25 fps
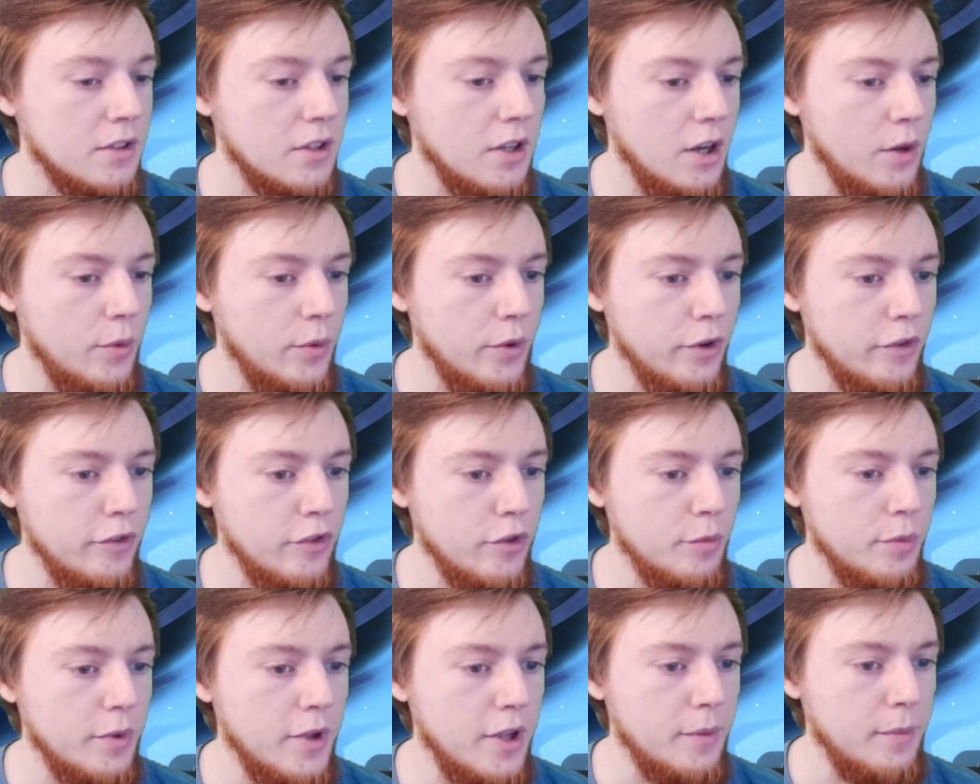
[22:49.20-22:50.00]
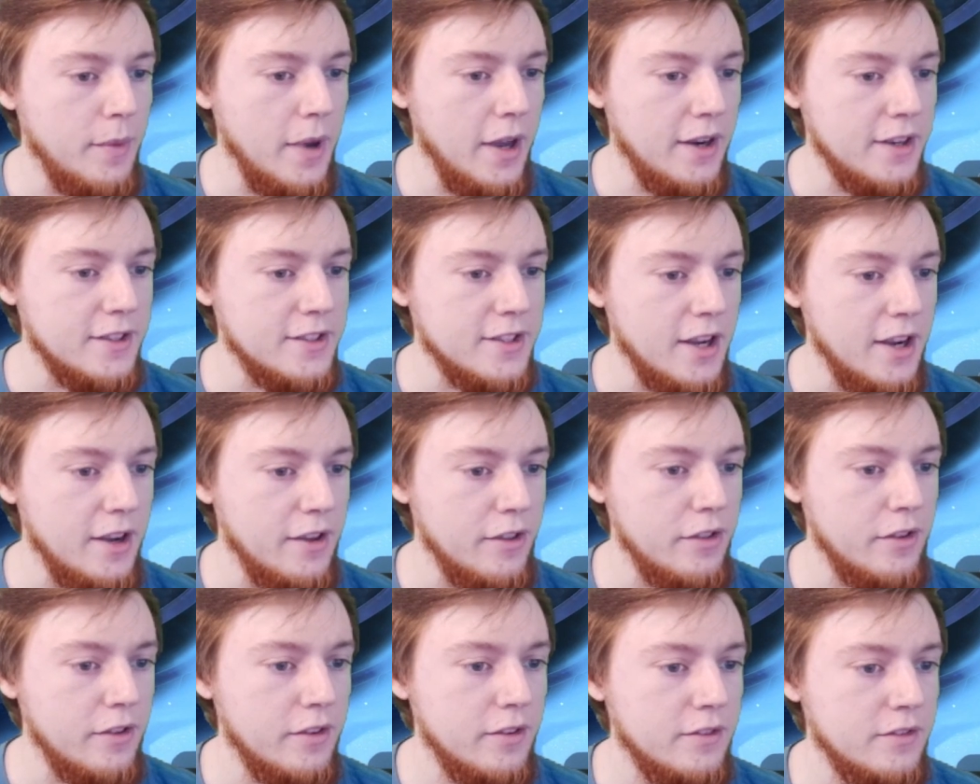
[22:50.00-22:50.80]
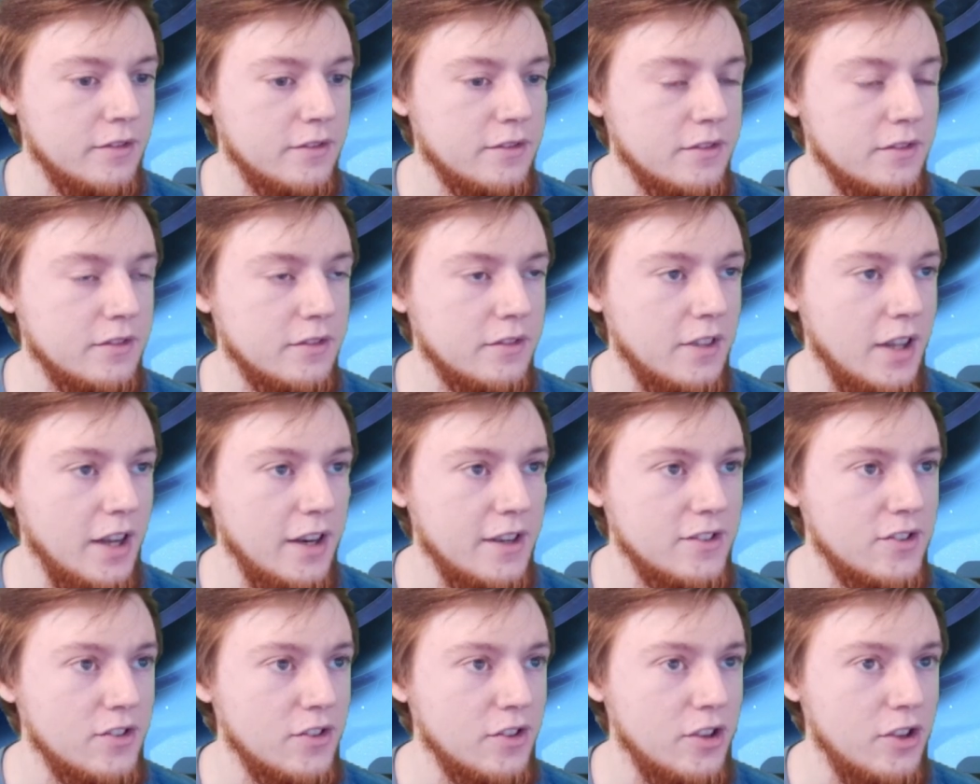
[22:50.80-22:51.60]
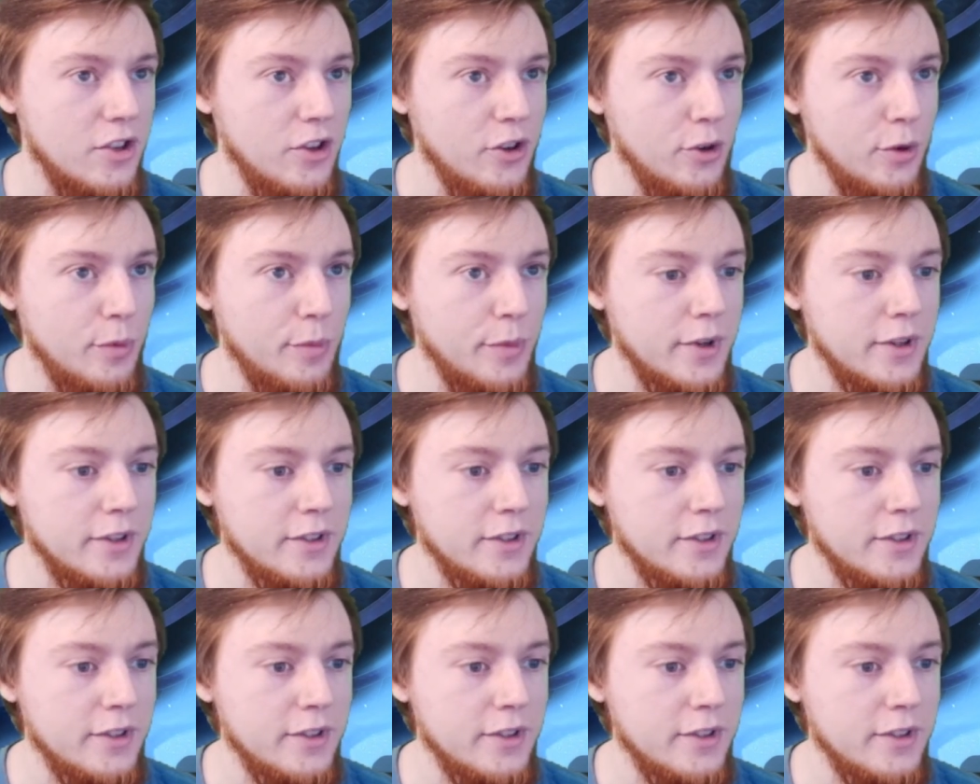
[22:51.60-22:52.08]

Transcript: I wonder if they're playing Mana Tithe. That is in the cube.